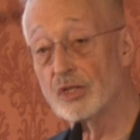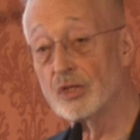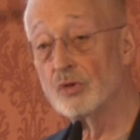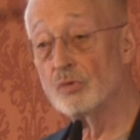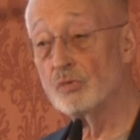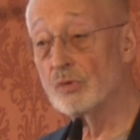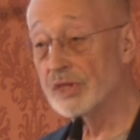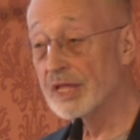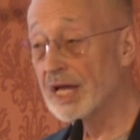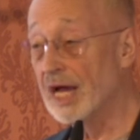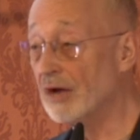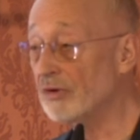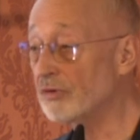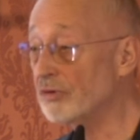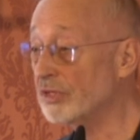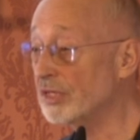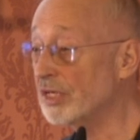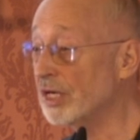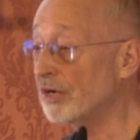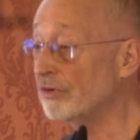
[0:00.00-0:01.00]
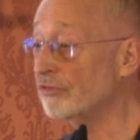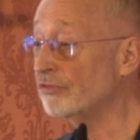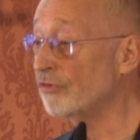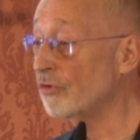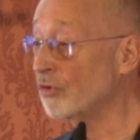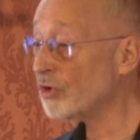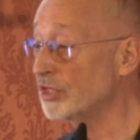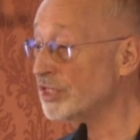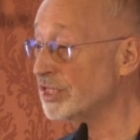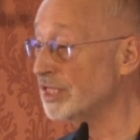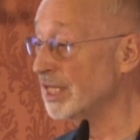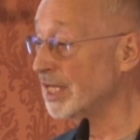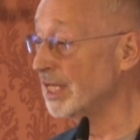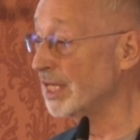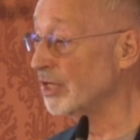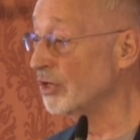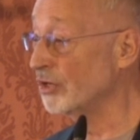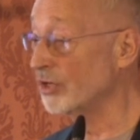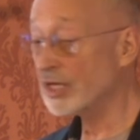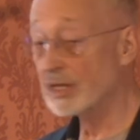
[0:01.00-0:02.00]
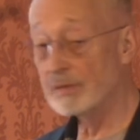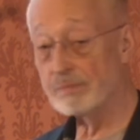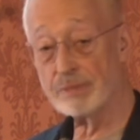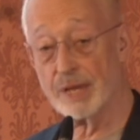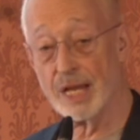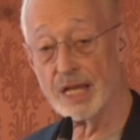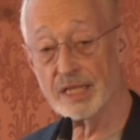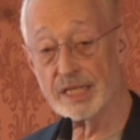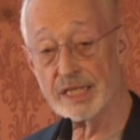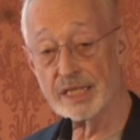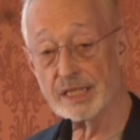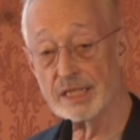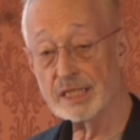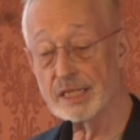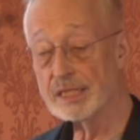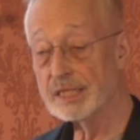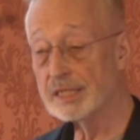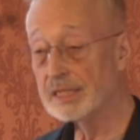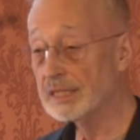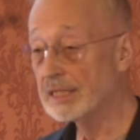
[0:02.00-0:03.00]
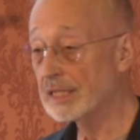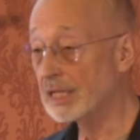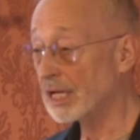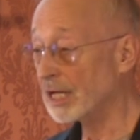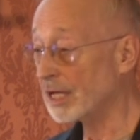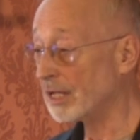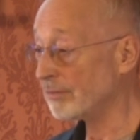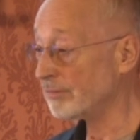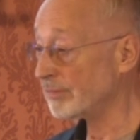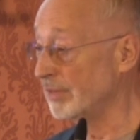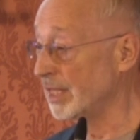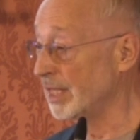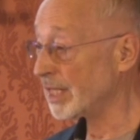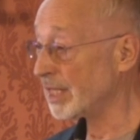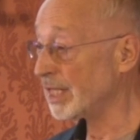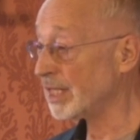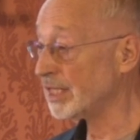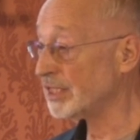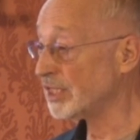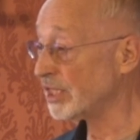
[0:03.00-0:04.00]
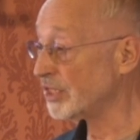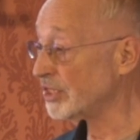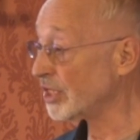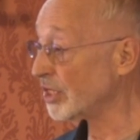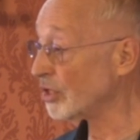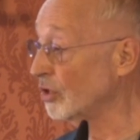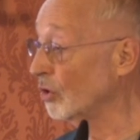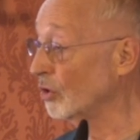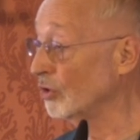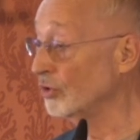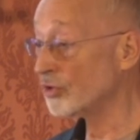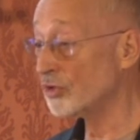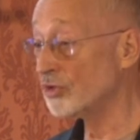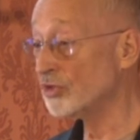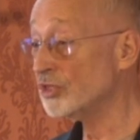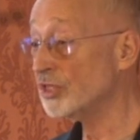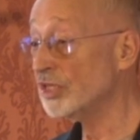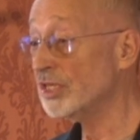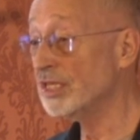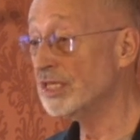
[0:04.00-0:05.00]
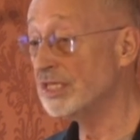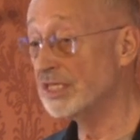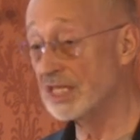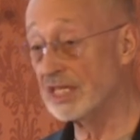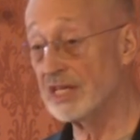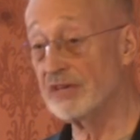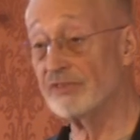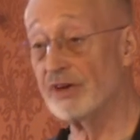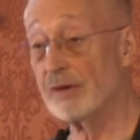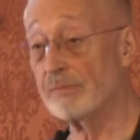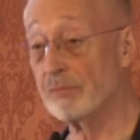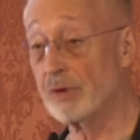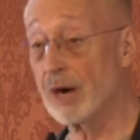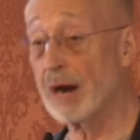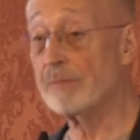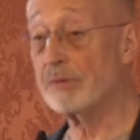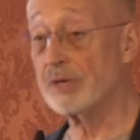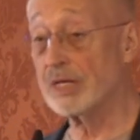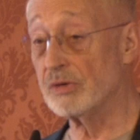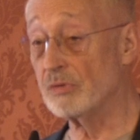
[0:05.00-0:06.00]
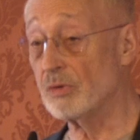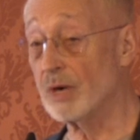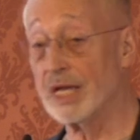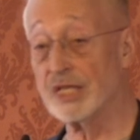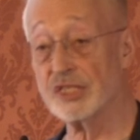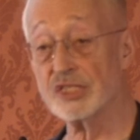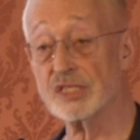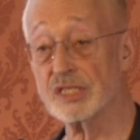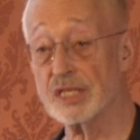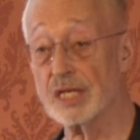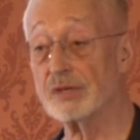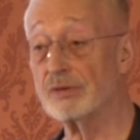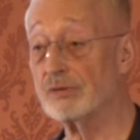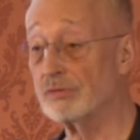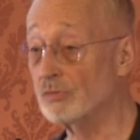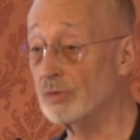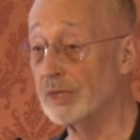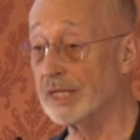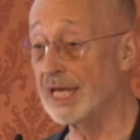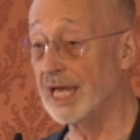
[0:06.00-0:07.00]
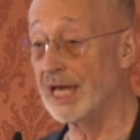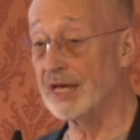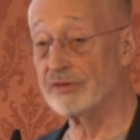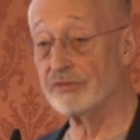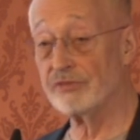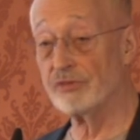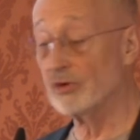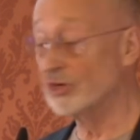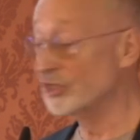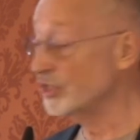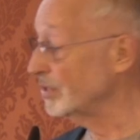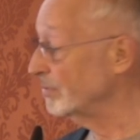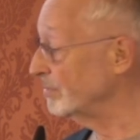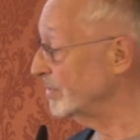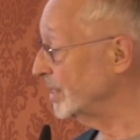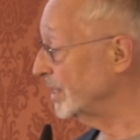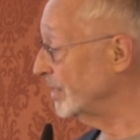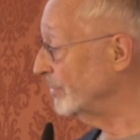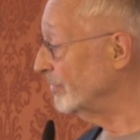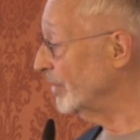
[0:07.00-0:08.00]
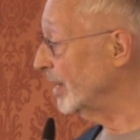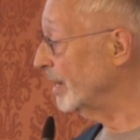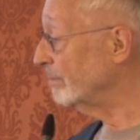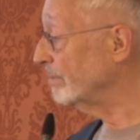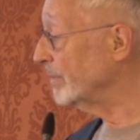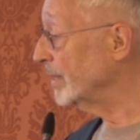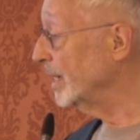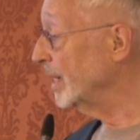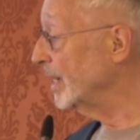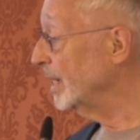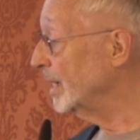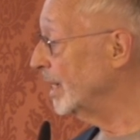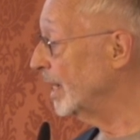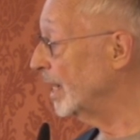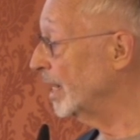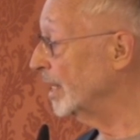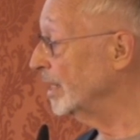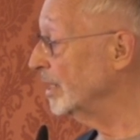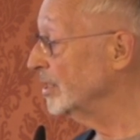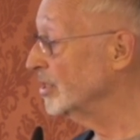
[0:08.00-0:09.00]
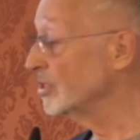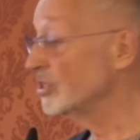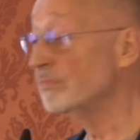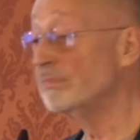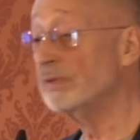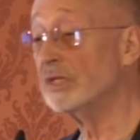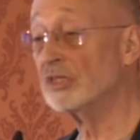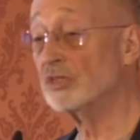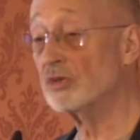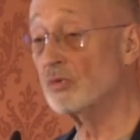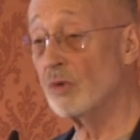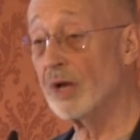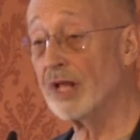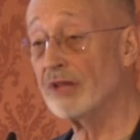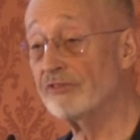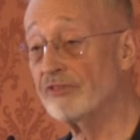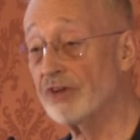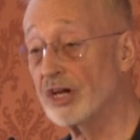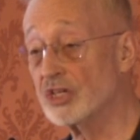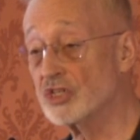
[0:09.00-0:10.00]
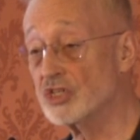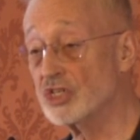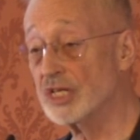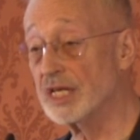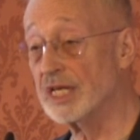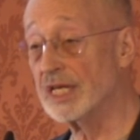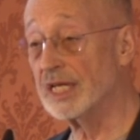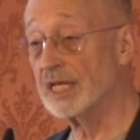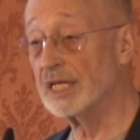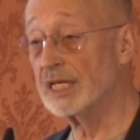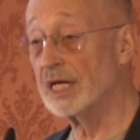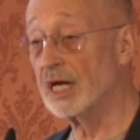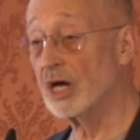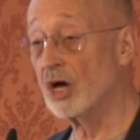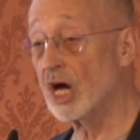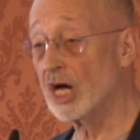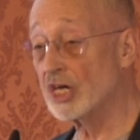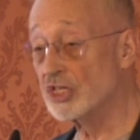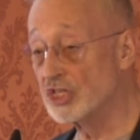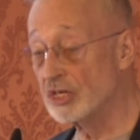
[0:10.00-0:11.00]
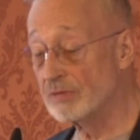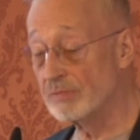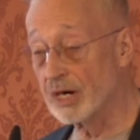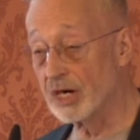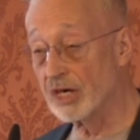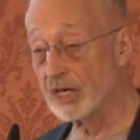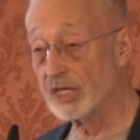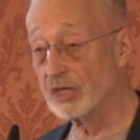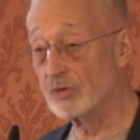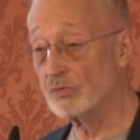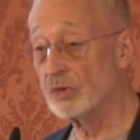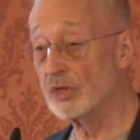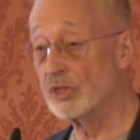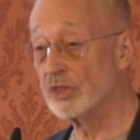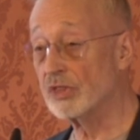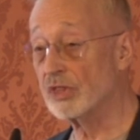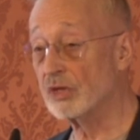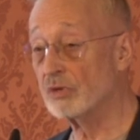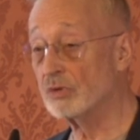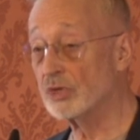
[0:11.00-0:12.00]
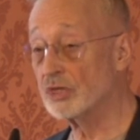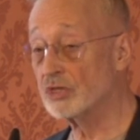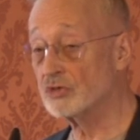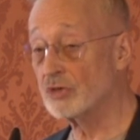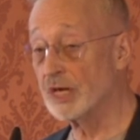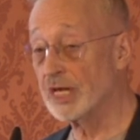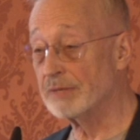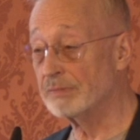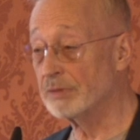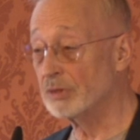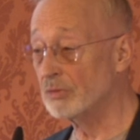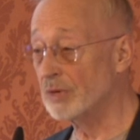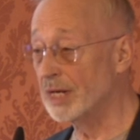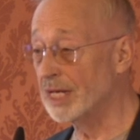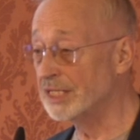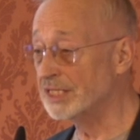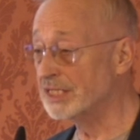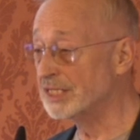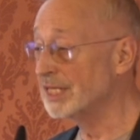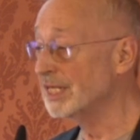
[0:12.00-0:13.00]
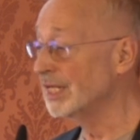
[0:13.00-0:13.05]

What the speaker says: without forcing or compelling the existing holders to give up property rights that we can't force them to give up, to build a well-functioning auction market with tradable rights.